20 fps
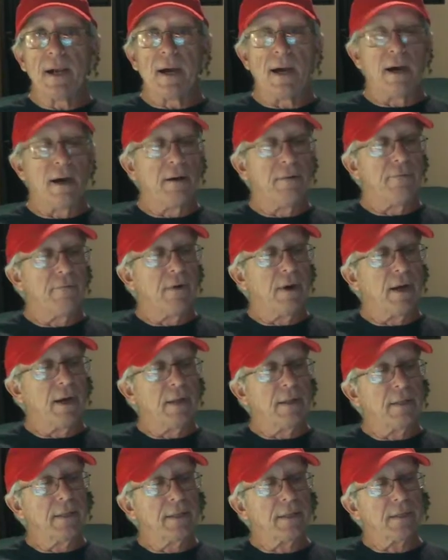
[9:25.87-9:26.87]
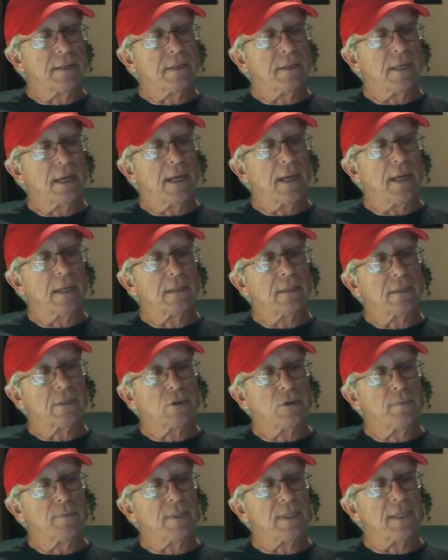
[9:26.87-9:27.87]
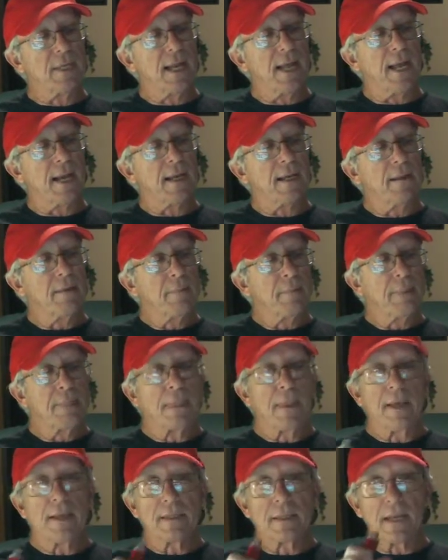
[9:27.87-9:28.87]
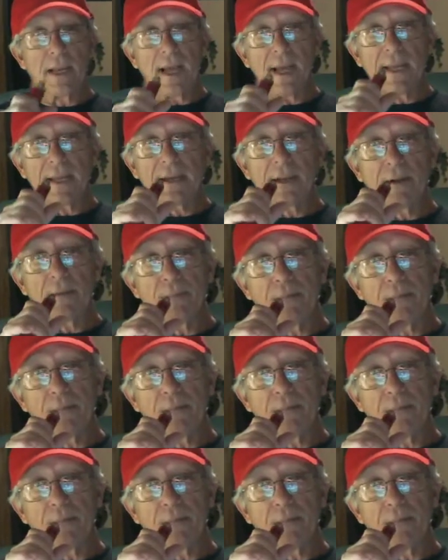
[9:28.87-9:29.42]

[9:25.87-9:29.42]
of this Scooby Snack is like.